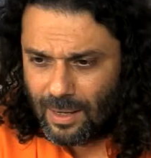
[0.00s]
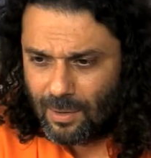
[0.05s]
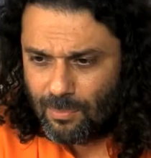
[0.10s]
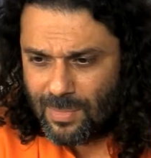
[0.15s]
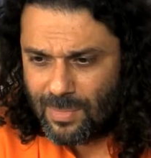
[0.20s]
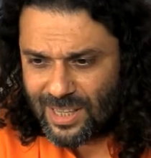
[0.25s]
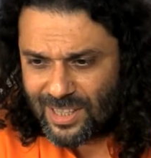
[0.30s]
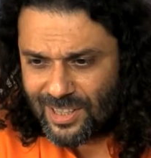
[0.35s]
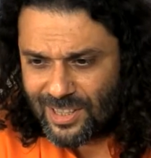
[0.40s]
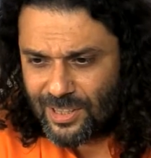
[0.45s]
A
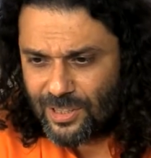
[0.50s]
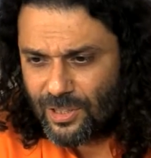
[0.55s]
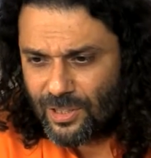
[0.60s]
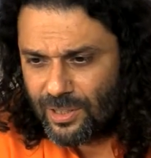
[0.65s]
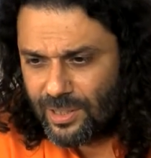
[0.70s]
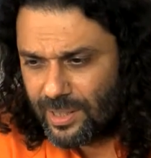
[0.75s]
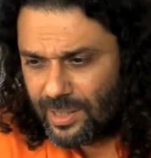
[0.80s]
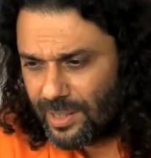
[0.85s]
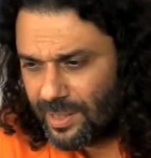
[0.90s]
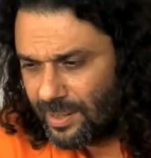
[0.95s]
message
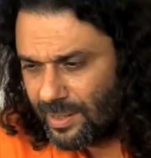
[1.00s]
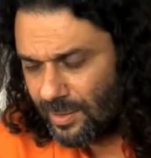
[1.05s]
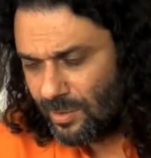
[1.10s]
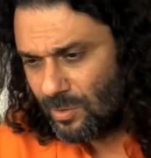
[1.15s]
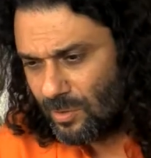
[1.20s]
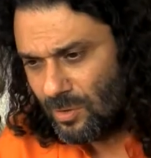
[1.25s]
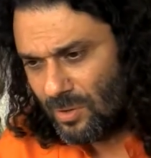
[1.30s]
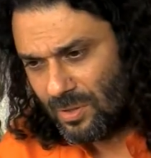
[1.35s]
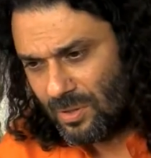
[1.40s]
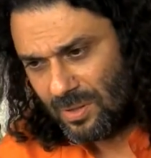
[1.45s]
a day
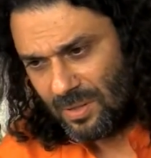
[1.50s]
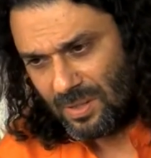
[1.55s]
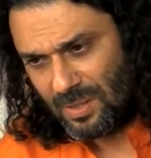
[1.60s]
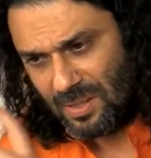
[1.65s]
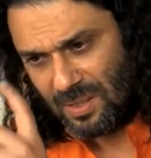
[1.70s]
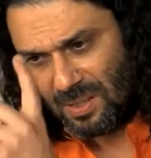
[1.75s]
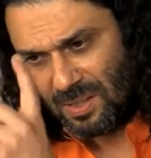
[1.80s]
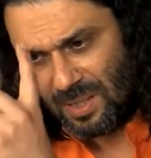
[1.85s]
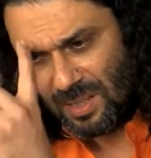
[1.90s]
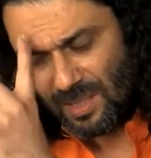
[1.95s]

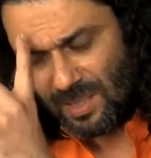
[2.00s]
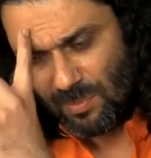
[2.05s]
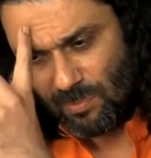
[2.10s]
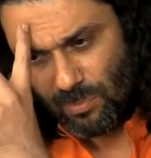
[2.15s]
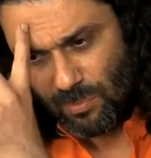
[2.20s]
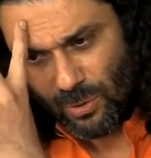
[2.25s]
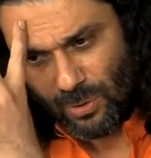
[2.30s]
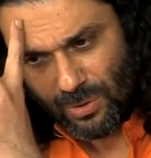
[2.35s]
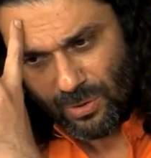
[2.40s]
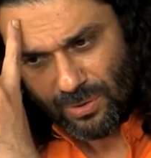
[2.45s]
is
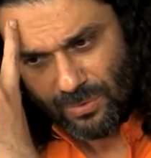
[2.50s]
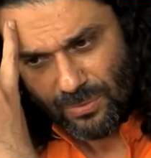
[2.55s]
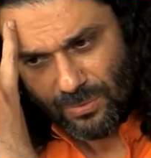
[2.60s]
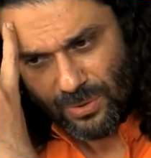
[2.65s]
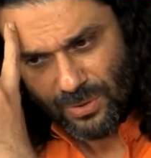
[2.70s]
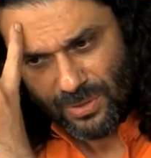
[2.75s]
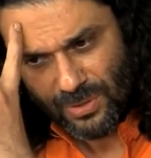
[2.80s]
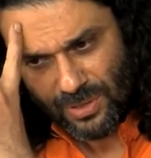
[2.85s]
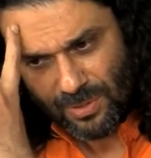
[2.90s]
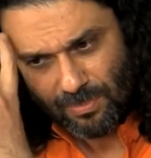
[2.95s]
important
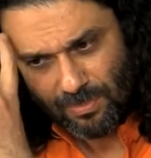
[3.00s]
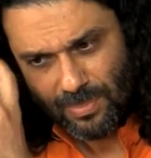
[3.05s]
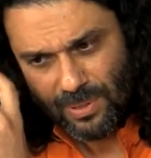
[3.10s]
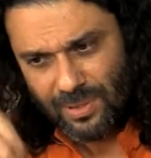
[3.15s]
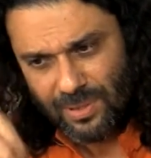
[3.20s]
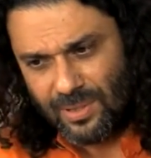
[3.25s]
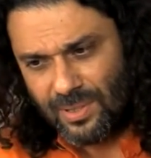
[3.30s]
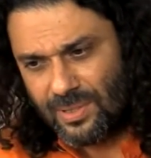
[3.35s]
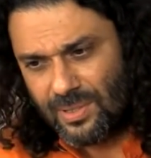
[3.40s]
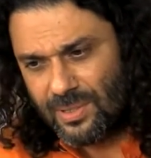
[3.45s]
for a
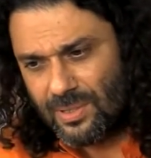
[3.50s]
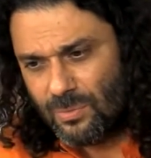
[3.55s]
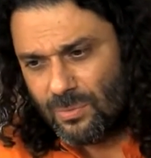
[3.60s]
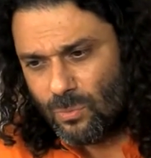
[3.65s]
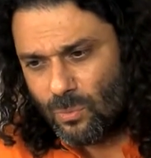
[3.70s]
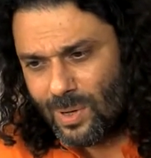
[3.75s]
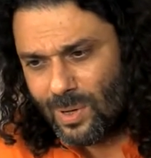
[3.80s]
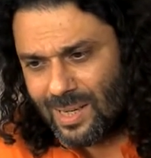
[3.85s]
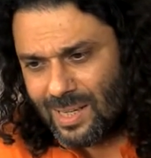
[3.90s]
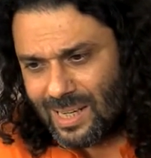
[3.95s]
simple
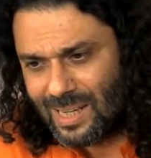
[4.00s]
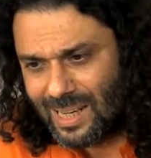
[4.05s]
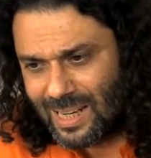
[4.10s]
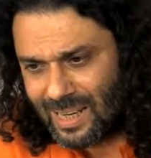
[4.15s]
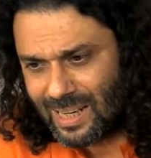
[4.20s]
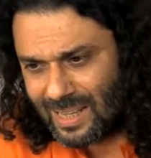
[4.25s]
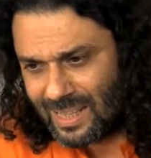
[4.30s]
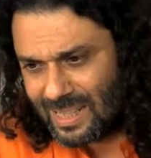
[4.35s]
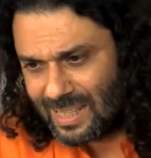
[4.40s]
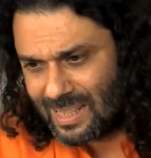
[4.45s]
reason one
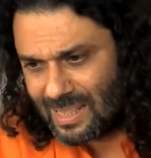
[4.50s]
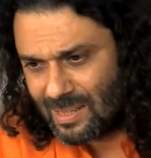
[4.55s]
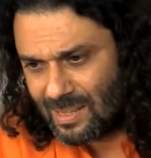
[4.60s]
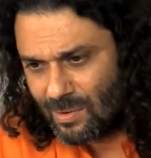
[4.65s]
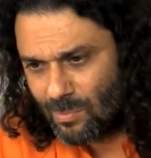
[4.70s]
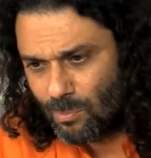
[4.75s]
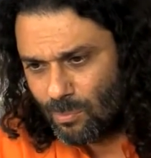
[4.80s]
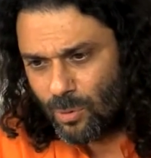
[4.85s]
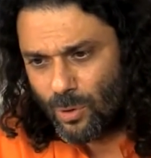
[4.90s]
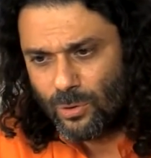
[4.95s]
can
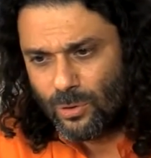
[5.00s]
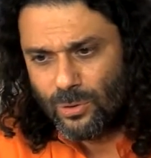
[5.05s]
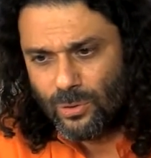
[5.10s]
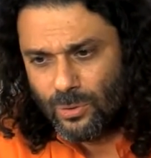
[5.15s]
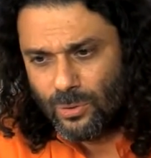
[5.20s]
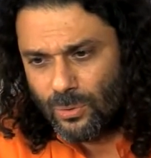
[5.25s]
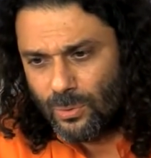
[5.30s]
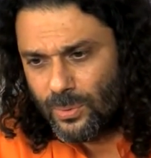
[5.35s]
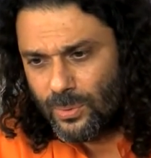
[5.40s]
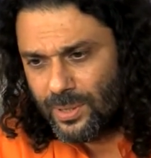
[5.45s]

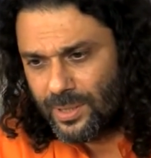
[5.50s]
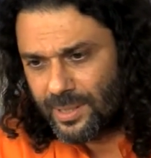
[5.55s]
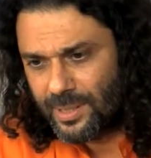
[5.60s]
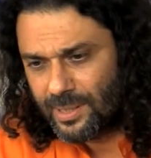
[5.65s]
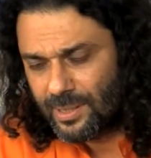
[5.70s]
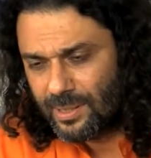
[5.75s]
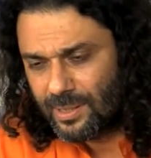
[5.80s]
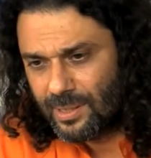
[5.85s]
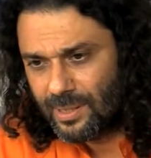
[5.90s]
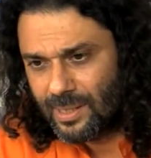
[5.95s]
ponder over
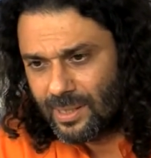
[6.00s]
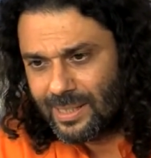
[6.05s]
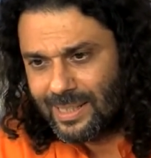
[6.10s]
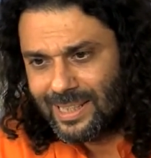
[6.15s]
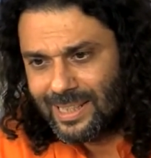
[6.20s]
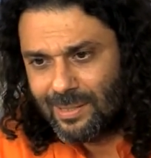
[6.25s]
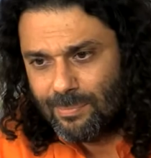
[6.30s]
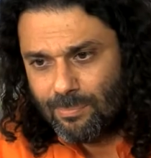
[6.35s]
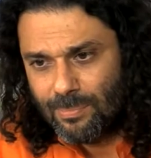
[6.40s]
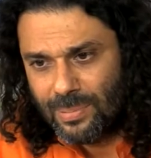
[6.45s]
it,
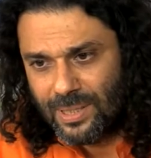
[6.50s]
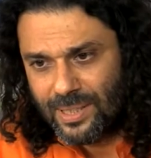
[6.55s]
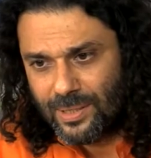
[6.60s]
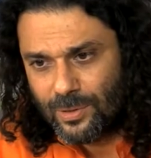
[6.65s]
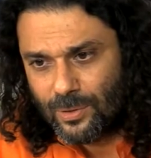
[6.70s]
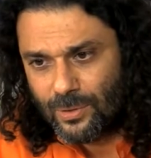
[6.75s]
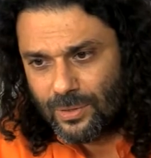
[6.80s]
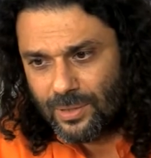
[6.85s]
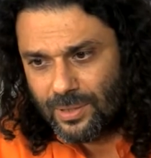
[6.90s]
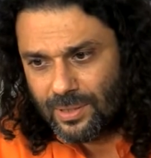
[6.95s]

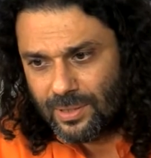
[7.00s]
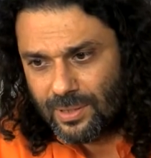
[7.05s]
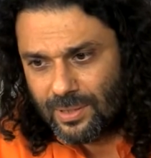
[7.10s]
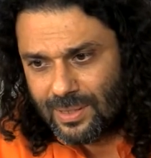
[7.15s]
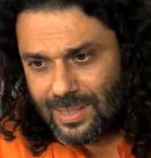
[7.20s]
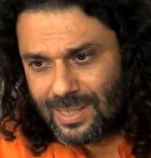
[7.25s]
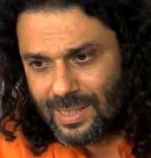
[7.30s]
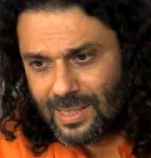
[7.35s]
contemplate on it,